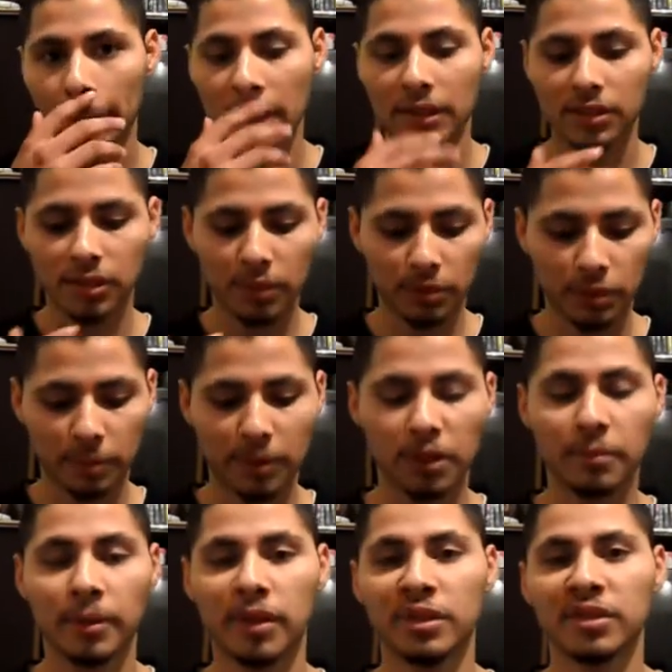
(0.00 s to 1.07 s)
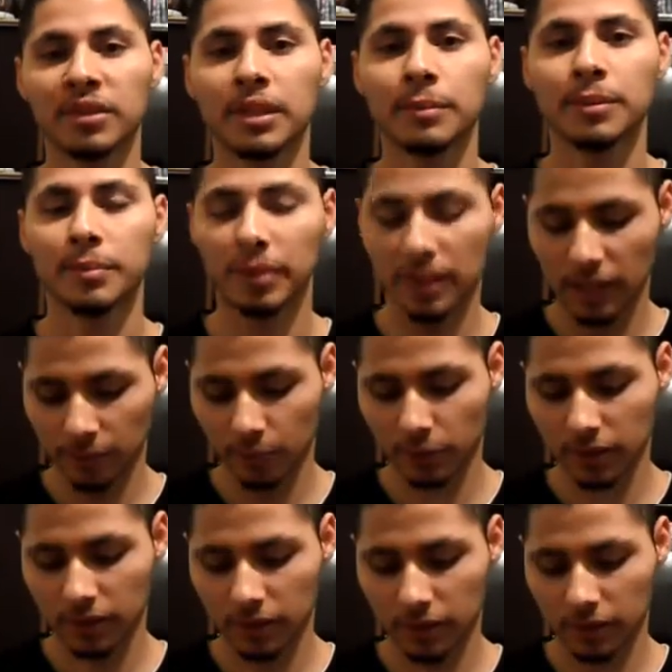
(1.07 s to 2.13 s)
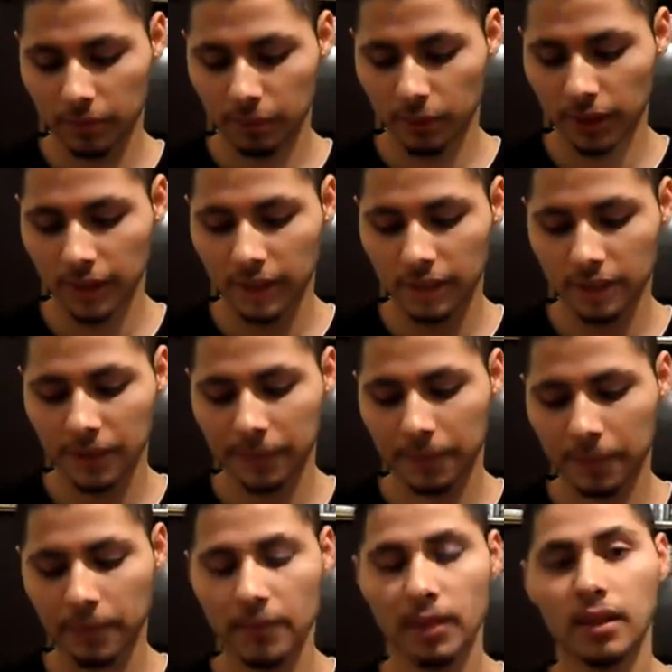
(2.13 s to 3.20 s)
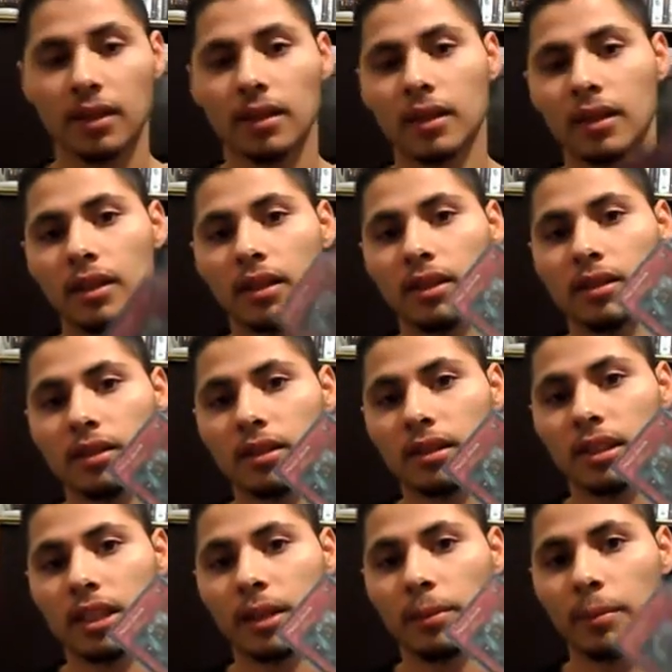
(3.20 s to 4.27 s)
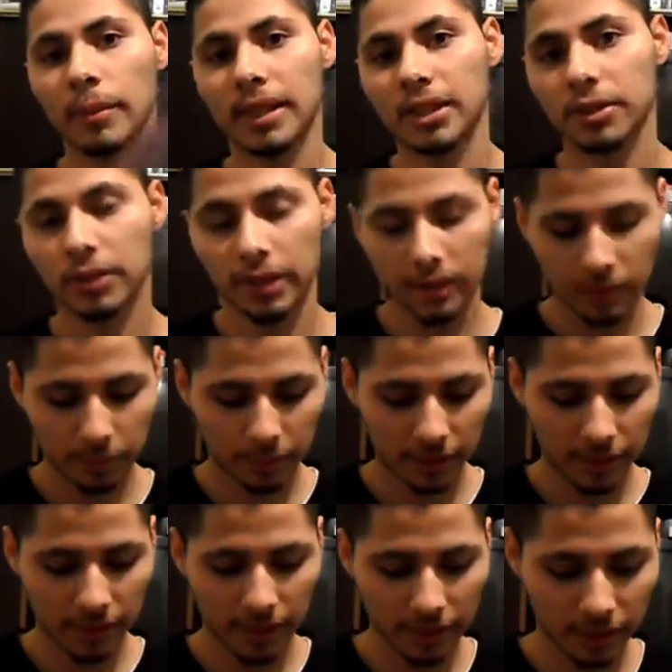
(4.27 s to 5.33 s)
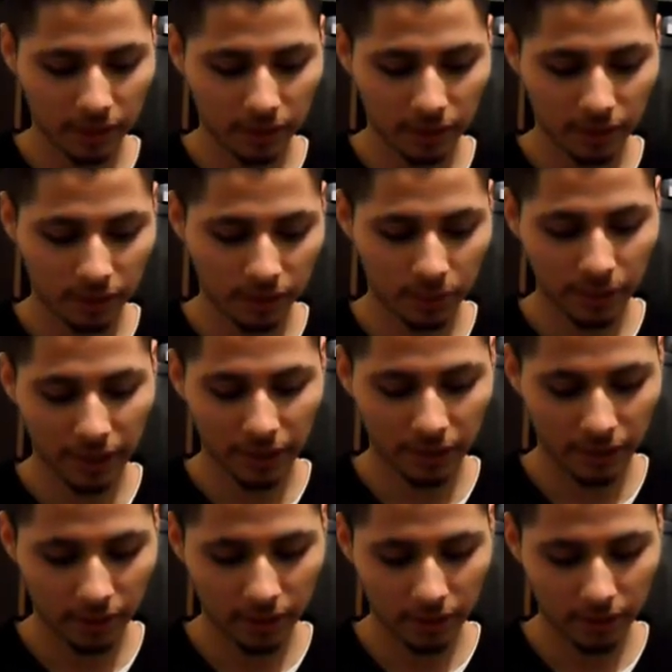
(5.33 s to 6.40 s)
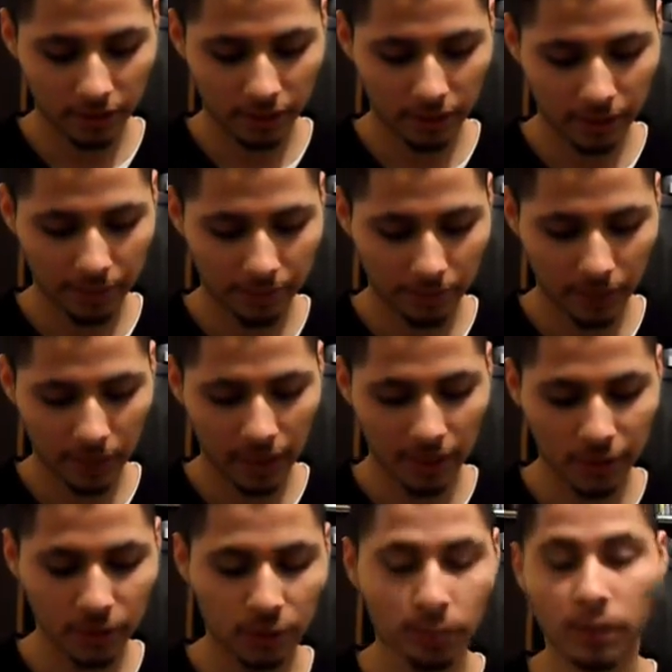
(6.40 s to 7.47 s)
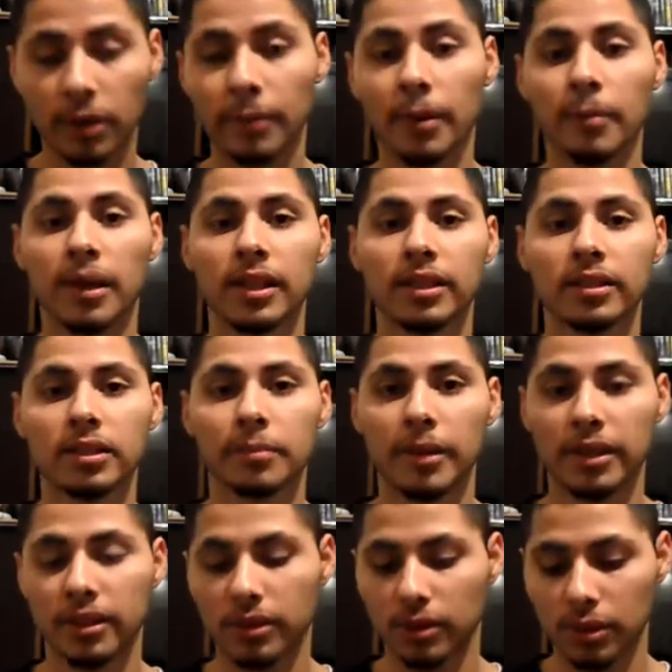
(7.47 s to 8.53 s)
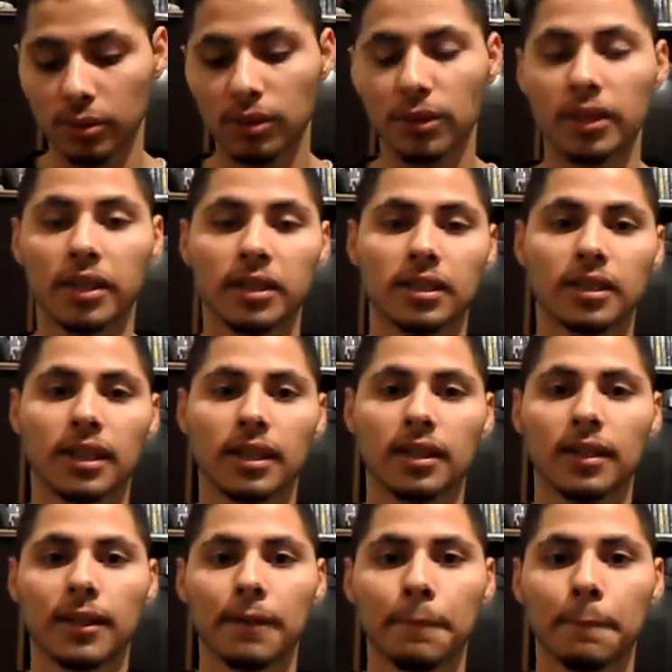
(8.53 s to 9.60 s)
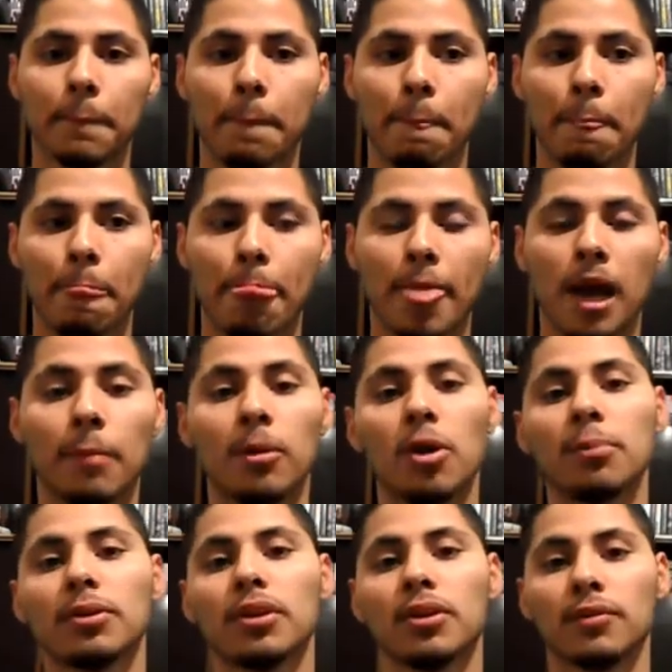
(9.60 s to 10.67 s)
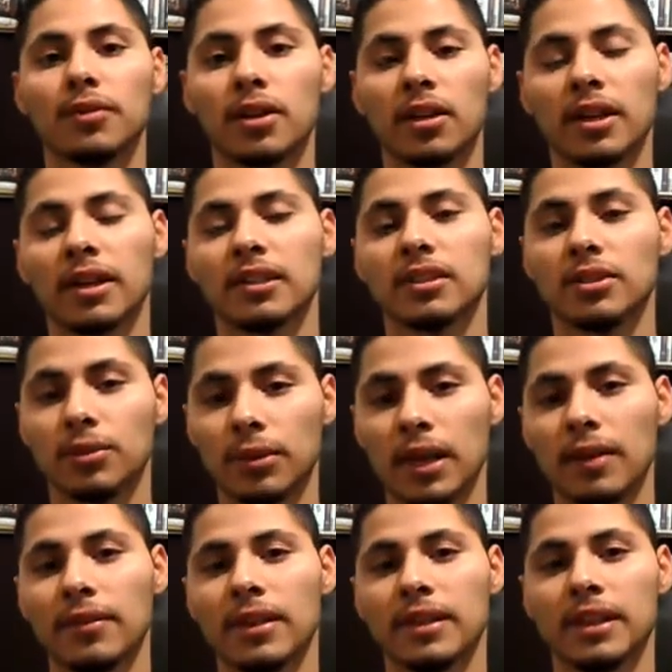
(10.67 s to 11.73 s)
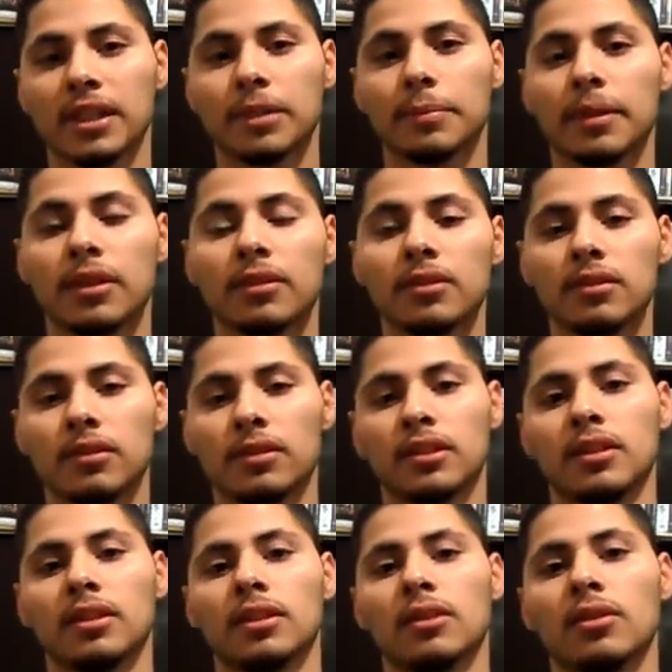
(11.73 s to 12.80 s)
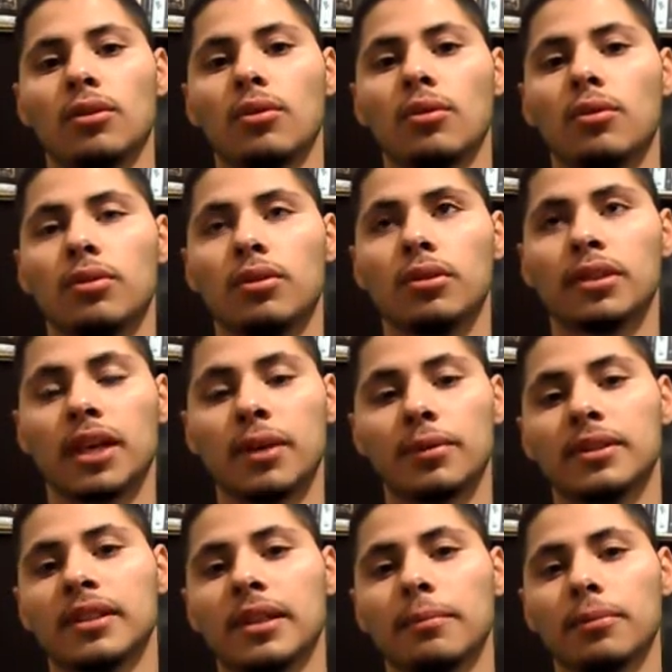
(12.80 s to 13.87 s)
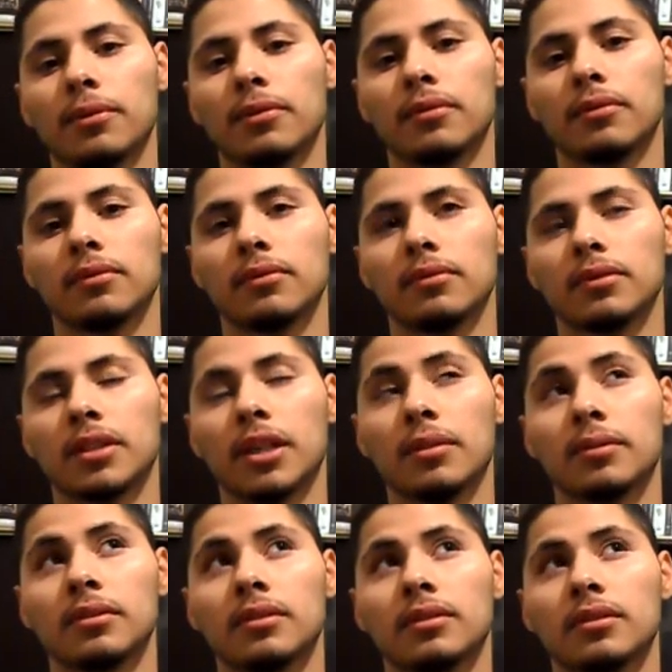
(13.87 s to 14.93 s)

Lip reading: So Spirit Barrier keeps my life points pretty decent. Double Magic Drains, because I think they're underrated cards, honestly. I do worry about Magics. Magics do slow down this deck a lot. I'm hoping, though, if y'all guys do have Anti-Spell or Tyrant's Temper, Tyrant's